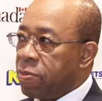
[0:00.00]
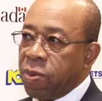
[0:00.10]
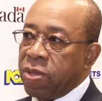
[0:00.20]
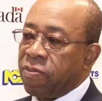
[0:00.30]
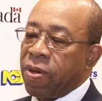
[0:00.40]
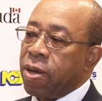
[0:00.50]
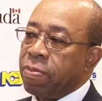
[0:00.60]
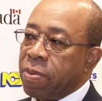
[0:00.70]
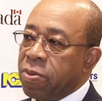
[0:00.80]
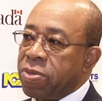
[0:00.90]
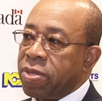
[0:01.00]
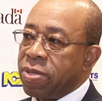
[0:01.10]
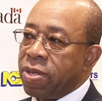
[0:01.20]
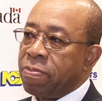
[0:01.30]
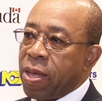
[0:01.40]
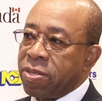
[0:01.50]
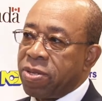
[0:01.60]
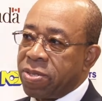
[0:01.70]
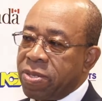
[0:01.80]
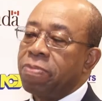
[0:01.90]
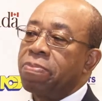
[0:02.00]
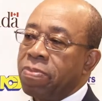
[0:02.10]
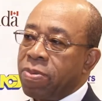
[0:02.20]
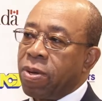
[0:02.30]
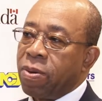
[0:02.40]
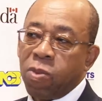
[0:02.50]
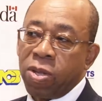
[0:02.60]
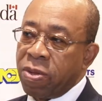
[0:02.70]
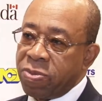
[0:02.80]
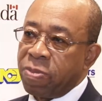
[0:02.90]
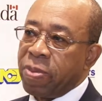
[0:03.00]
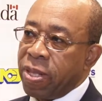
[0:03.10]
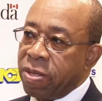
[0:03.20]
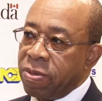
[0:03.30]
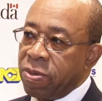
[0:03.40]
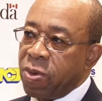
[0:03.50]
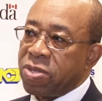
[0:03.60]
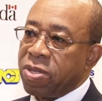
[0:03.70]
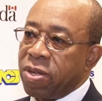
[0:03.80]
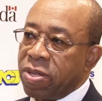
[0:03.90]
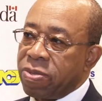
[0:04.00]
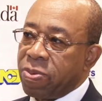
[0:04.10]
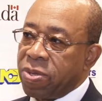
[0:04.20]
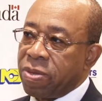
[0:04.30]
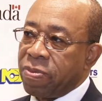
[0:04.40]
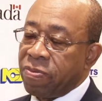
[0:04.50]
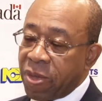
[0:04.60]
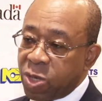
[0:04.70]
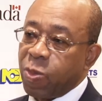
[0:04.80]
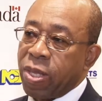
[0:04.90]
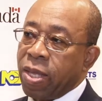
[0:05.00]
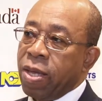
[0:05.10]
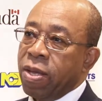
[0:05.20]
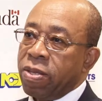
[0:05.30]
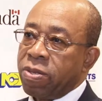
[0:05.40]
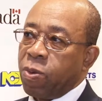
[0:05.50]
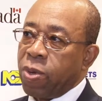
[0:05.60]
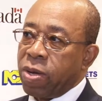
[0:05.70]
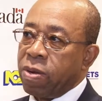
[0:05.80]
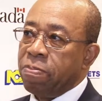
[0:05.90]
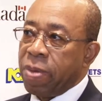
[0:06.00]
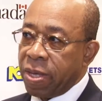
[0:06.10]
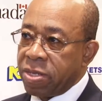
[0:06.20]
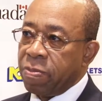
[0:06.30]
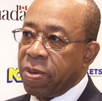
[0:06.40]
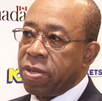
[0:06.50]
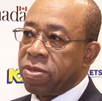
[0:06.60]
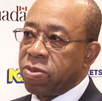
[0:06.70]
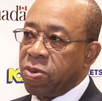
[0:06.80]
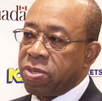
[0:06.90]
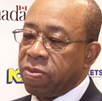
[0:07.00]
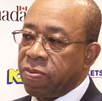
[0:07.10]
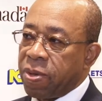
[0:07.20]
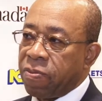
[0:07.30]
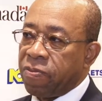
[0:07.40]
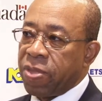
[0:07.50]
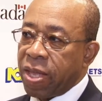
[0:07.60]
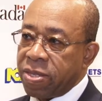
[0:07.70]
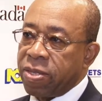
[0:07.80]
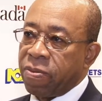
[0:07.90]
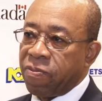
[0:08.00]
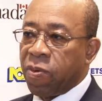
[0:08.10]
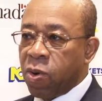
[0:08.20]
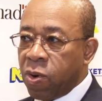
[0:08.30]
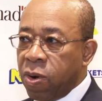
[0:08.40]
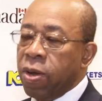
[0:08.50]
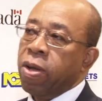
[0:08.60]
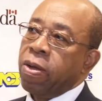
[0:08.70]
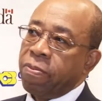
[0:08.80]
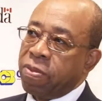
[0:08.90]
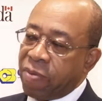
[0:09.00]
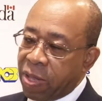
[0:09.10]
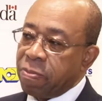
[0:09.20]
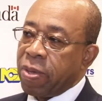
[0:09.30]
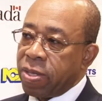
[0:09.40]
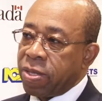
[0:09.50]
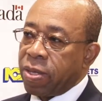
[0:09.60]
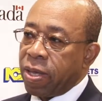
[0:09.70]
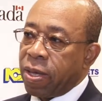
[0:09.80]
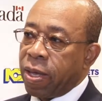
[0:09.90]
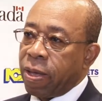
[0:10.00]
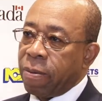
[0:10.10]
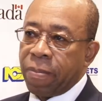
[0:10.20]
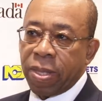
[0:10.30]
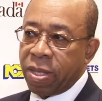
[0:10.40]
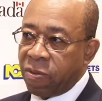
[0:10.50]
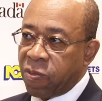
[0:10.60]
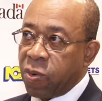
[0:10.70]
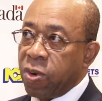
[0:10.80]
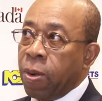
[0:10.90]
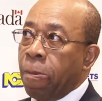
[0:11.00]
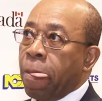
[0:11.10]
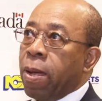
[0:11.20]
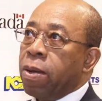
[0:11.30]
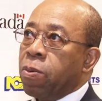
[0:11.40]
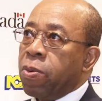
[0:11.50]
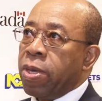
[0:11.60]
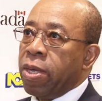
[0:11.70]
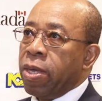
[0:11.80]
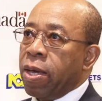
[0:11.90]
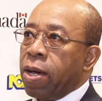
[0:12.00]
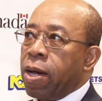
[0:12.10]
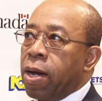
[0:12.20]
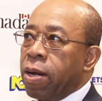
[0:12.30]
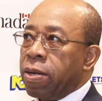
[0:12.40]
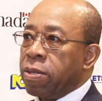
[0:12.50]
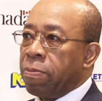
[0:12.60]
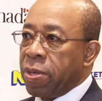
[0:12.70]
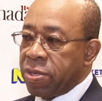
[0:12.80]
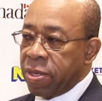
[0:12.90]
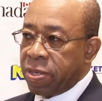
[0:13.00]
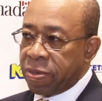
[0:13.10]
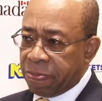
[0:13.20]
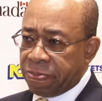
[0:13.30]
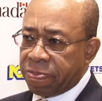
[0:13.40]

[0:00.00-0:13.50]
wind farm out in Manchester. $100 million worth of investment. So we are a major source of financing for development, and therefore we are in the business